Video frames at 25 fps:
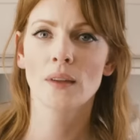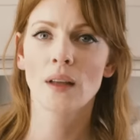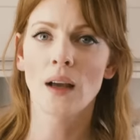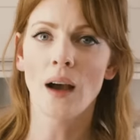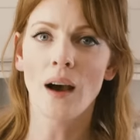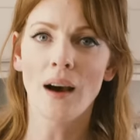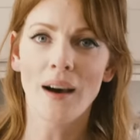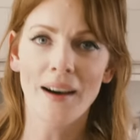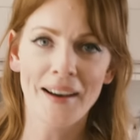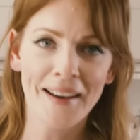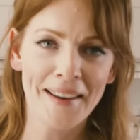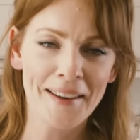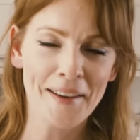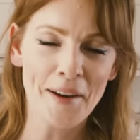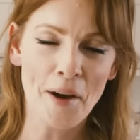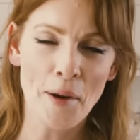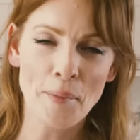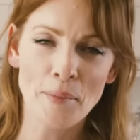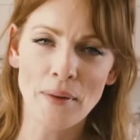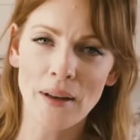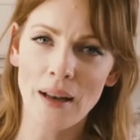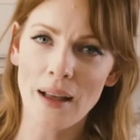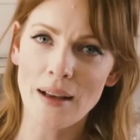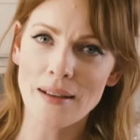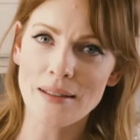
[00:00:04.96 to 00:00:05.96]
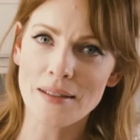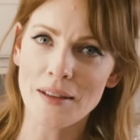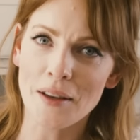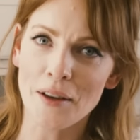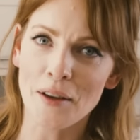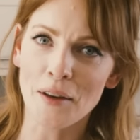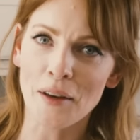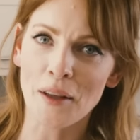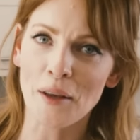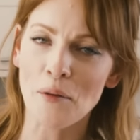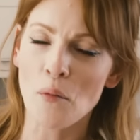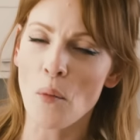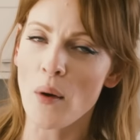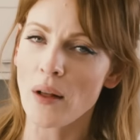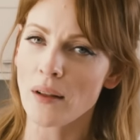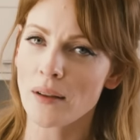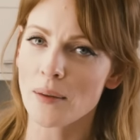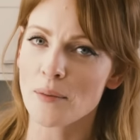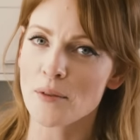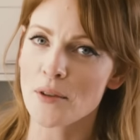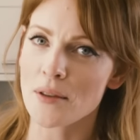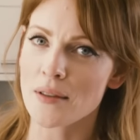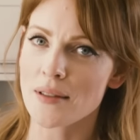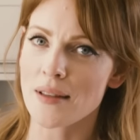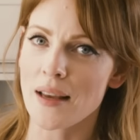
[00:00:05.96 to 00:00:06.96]
Hi, I'm Clare Zerny.
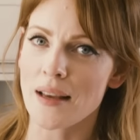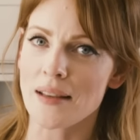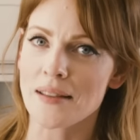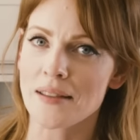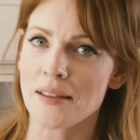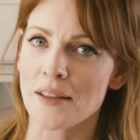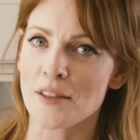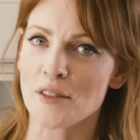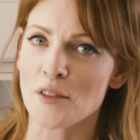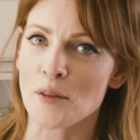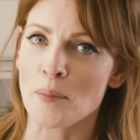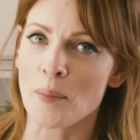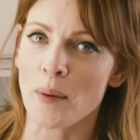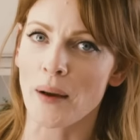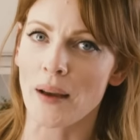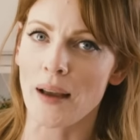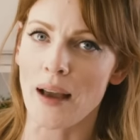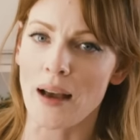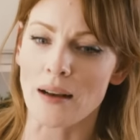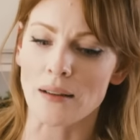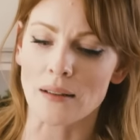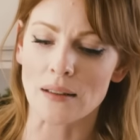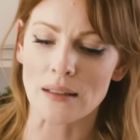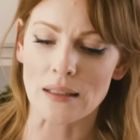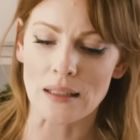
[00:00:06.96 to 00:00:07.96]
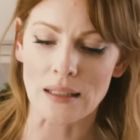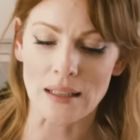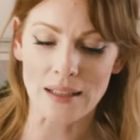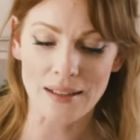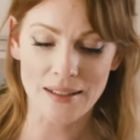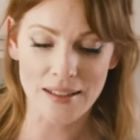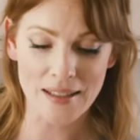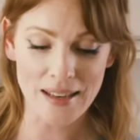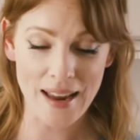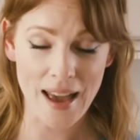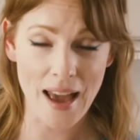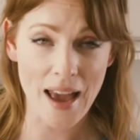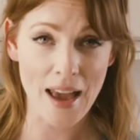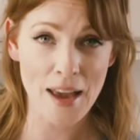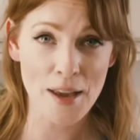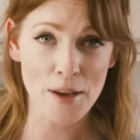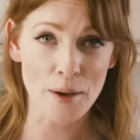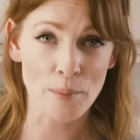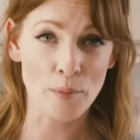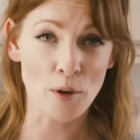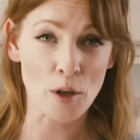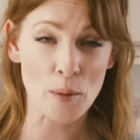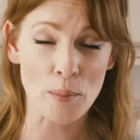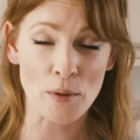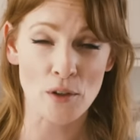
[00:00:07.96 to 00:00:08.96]
Welcome to the Taste Kitchen by Aldi. Today
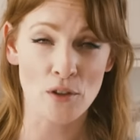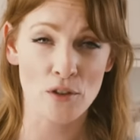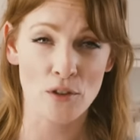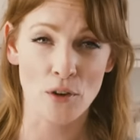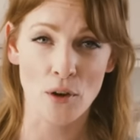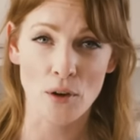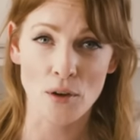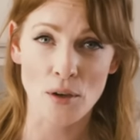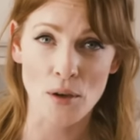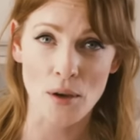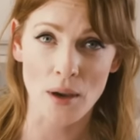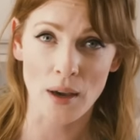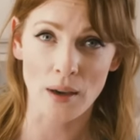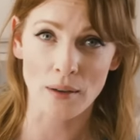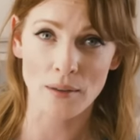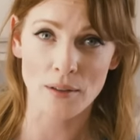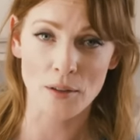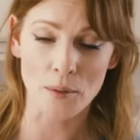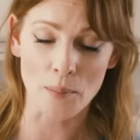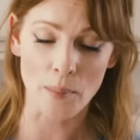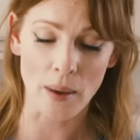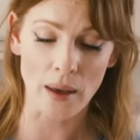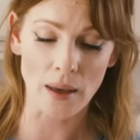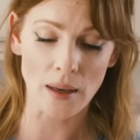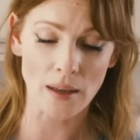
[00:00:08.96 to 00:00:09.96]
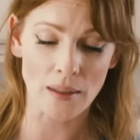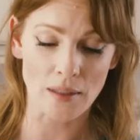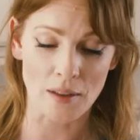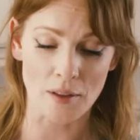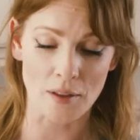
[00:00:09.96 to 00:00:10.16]
I'm going to be showing you how to make